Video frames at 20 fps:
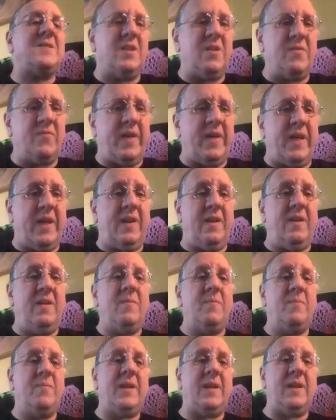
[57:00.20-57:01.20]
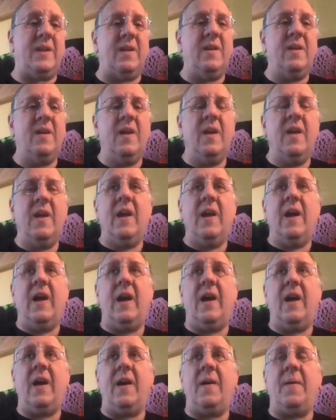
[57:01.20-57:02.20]
divine being,
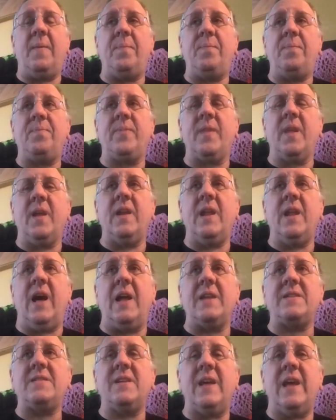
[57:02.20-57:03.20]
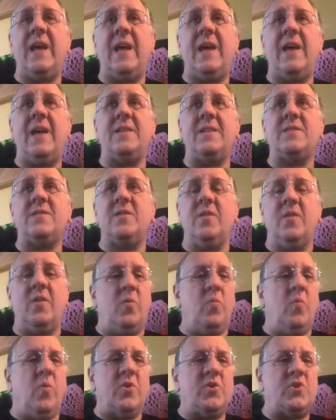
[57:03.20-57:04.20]
not as,
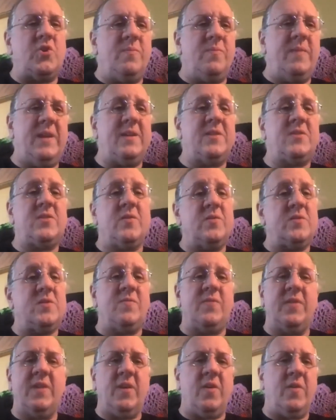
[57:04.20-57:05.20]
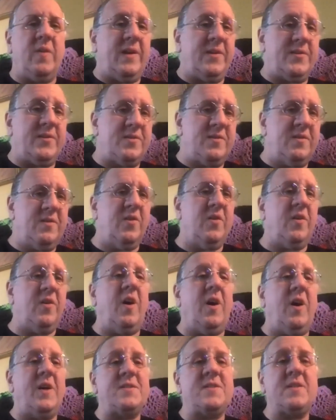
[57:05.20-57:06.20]
worship me exclusively or else you're
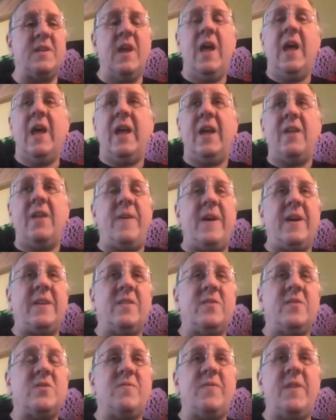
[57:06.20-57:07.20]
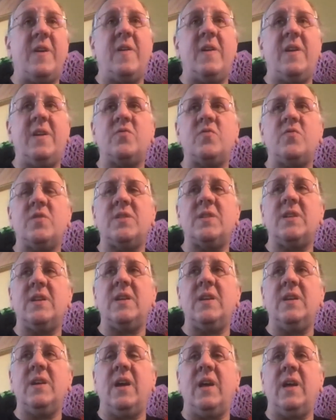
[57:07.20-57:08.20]
lost. In fact, there's a very
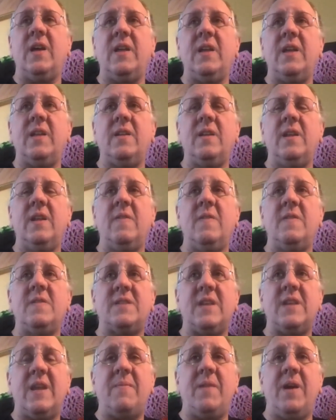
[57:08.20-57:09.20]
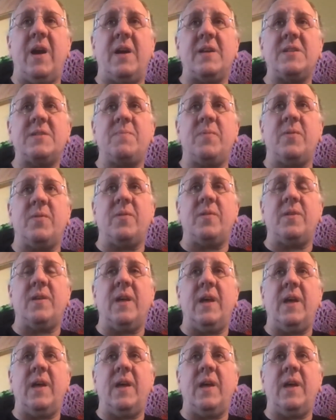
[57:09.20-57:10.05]
interesting, in the same gospel,